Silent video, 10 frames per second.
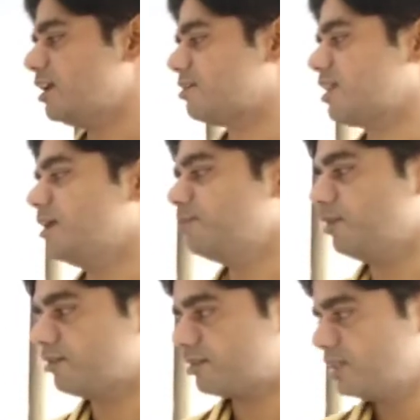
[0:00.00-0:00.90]

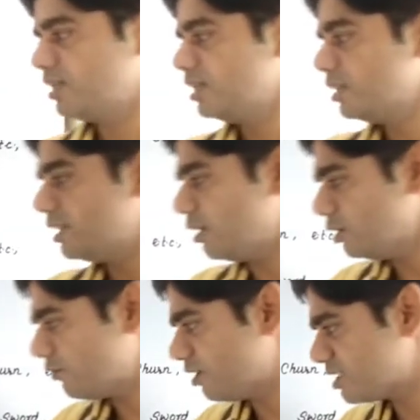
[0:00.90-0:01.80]
examples.
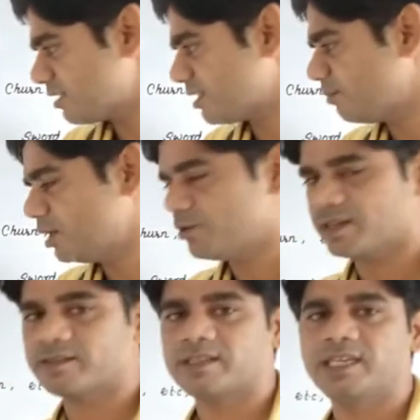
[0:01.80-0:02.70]
Now the first example you
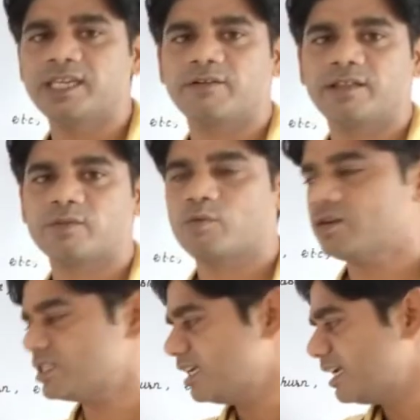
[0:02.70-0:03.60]
can see here is
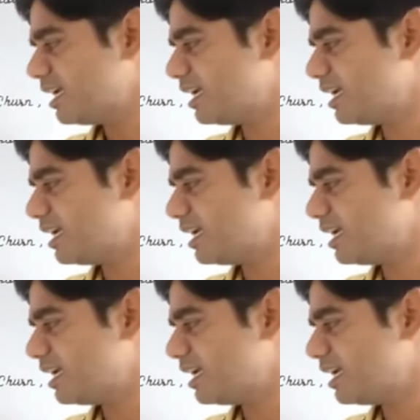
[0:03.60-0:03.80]
what?